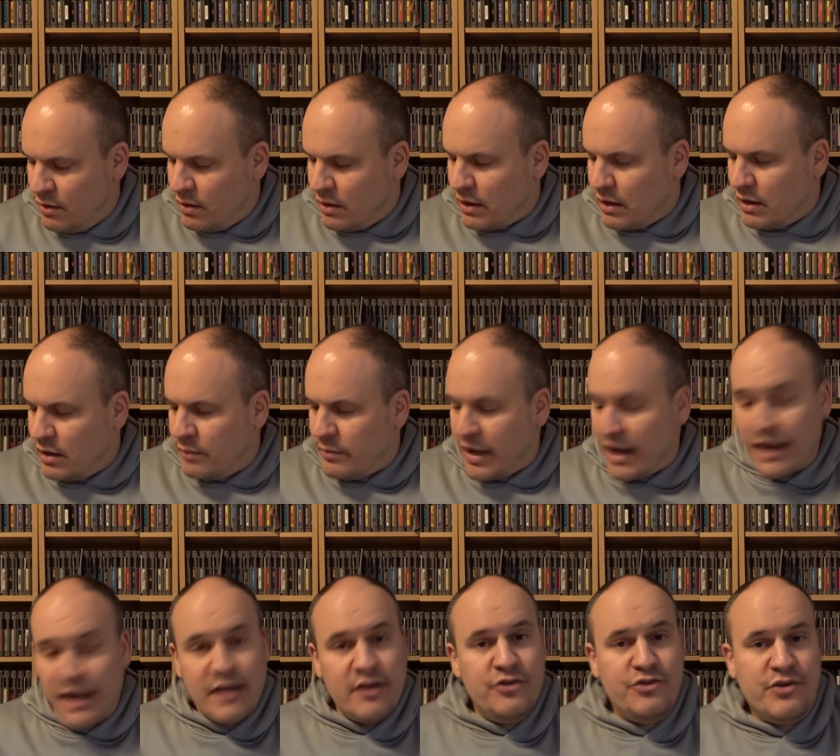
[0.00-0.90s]
I
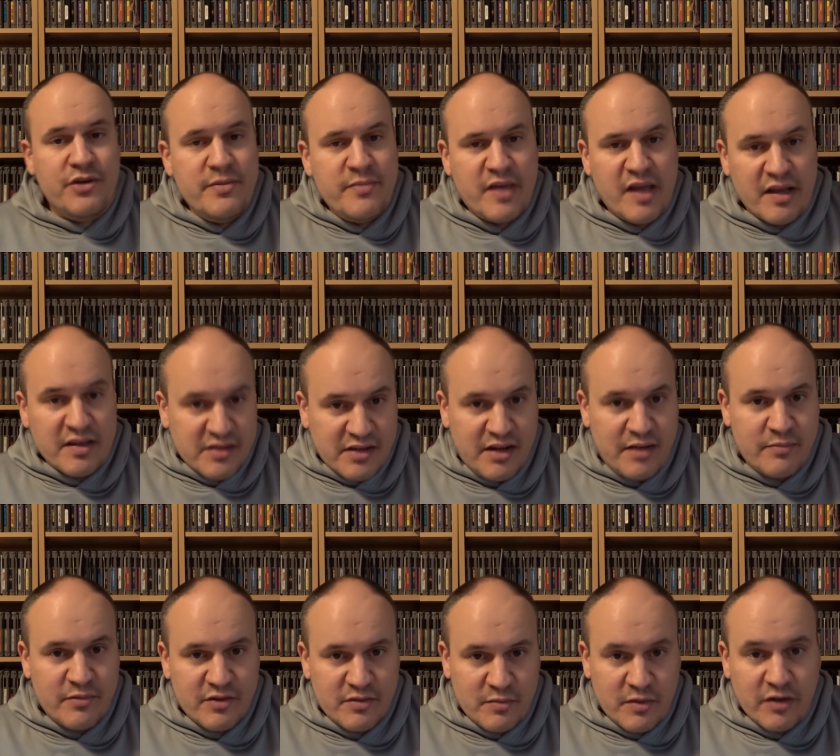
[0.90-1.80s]
got a Dreamcast game
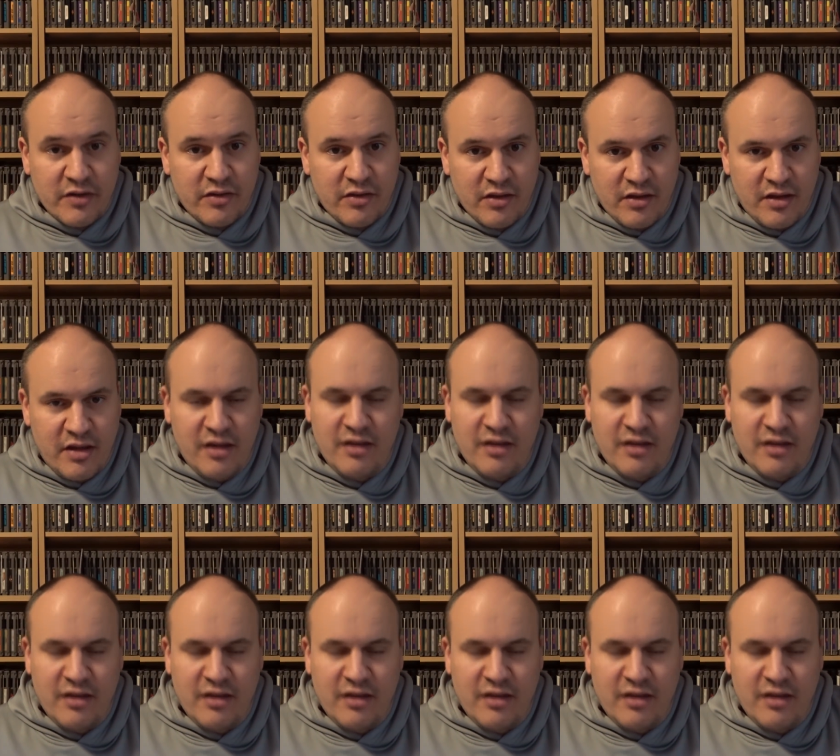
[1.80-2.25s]
this month.